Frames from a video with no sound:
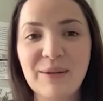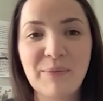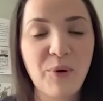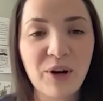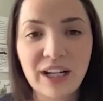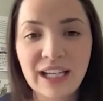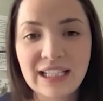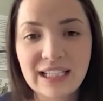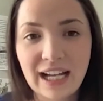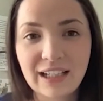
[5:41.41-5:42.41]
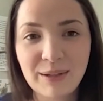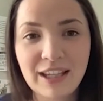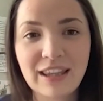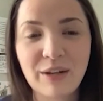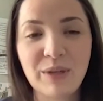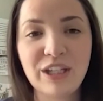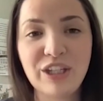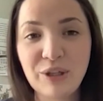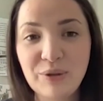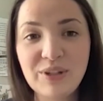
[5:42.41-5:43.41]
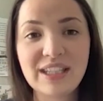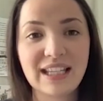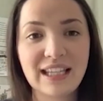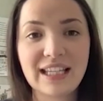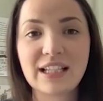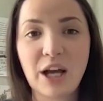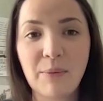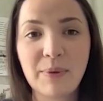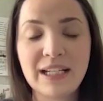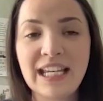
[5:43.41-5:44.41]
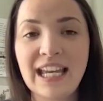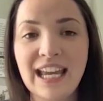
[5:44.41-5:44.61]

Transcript: important document that we use in this company.